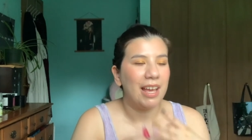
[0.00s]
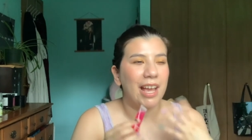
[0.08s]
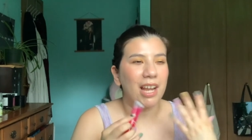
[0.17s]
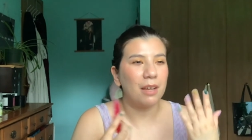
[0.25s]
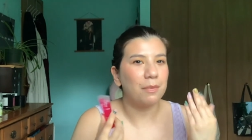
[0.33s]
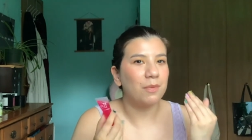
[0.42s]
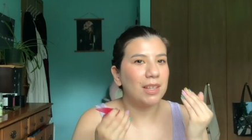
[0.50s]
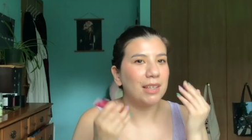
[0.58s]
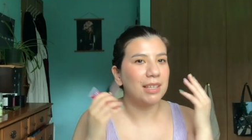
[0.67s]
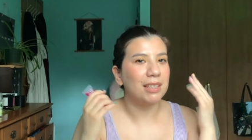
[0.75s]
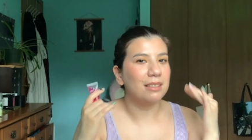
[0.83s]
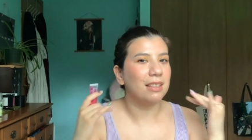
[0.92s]
And I feel
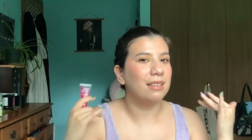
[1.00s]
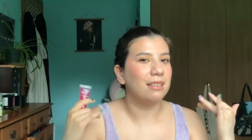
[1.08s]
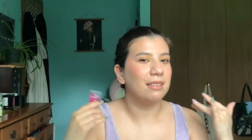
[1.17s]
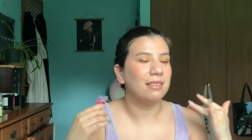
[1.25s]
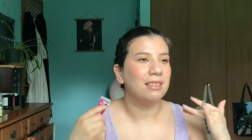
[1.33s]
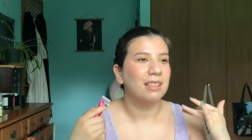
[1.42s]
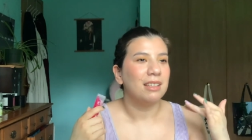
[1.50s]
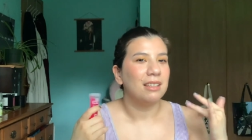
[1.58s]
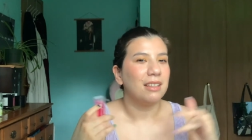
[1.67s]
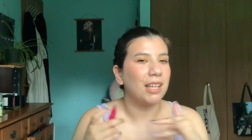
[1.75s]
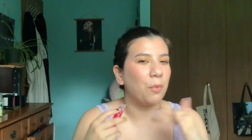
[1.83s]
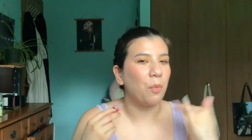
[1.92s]
like it does,
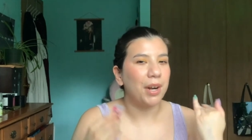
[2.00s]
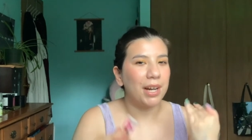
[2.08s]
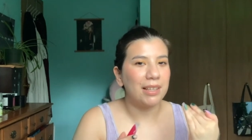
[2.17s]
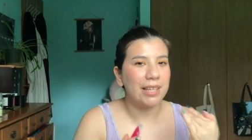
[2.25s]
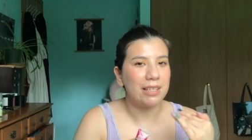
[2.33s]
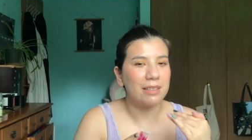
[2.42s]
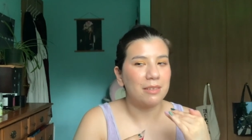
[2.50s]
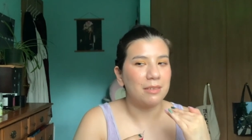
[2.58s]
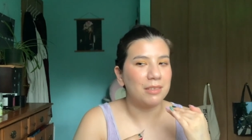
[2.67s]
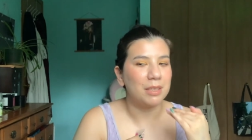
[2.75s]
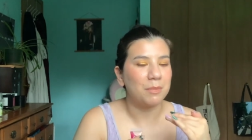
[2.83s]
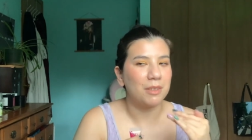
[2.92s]
like, what I like in the
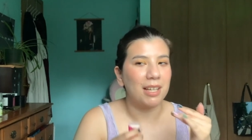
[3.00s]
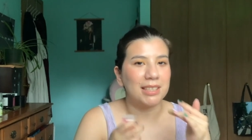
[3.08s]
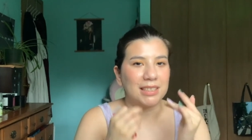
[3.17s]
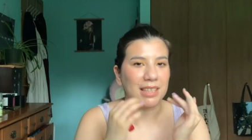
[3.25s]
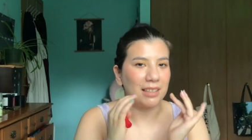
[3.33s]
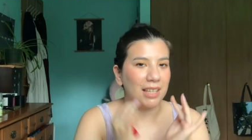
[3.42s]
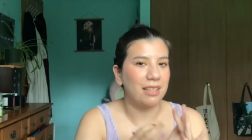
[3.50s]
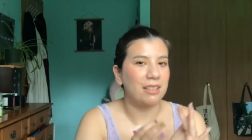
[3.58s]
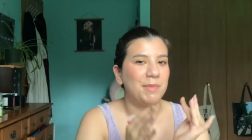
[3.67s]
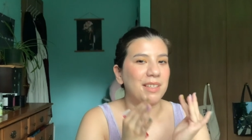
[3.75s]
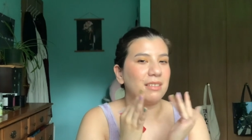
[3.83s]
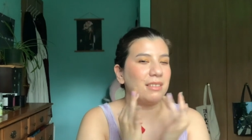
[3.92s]
lip gloss is I like it to
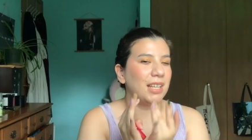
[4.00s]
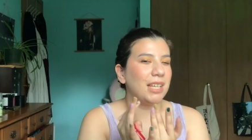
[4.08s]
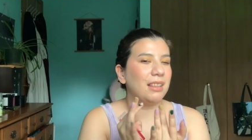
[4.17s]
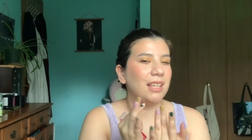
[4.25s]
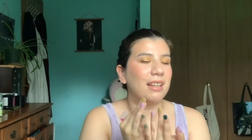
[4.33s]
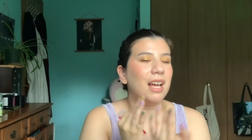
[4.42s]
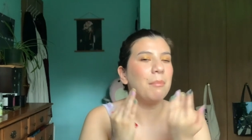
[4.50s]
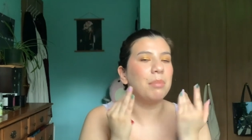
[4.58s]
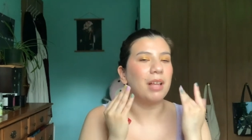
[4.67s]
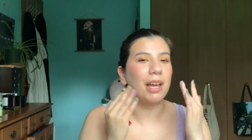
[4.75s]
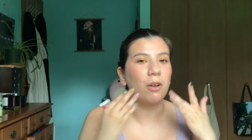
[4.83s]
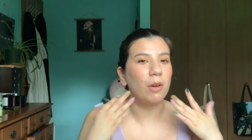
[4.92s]
be slightly, not,
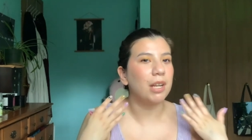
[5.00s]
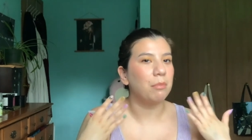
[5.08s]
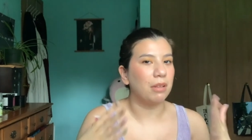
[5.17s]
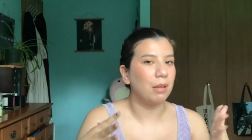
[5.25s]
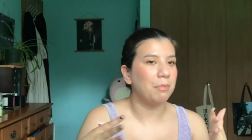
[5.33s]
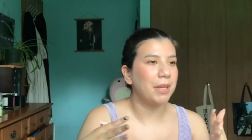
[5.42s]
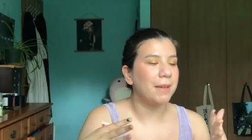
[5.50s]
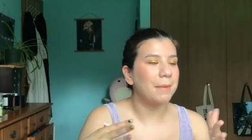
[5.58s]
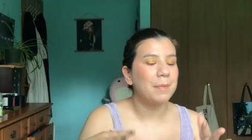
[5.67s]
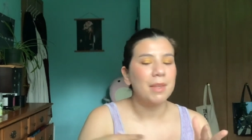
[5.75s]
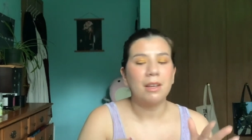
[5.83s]
I don't want a plumping.